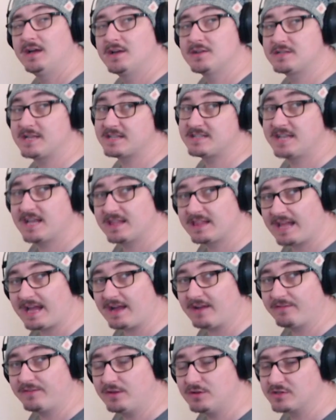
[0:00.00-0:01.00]
So let's hear
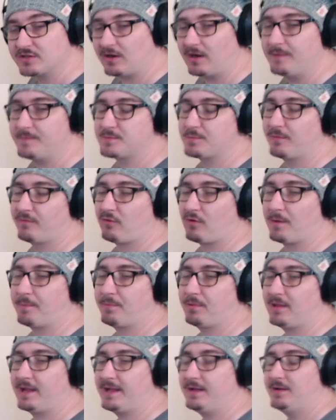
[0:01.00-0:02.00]
that a few times before I
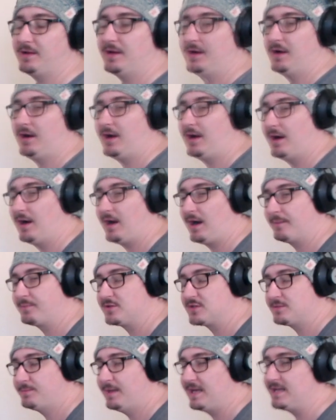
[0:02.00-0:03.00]
play up
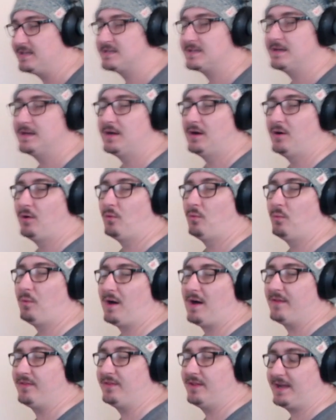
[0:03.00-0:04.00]
to speed.
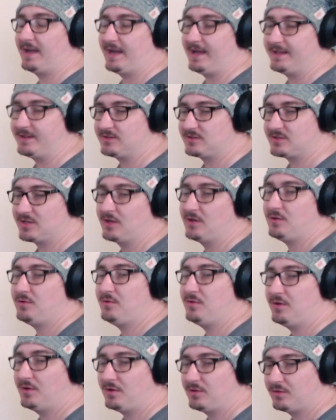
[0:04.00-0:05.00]
1 and 2
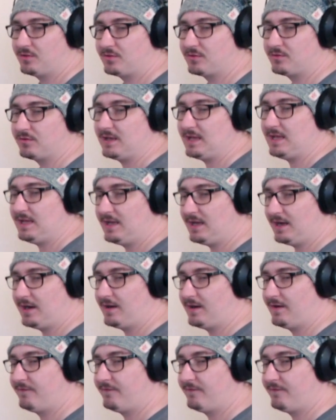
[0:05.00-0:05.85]
3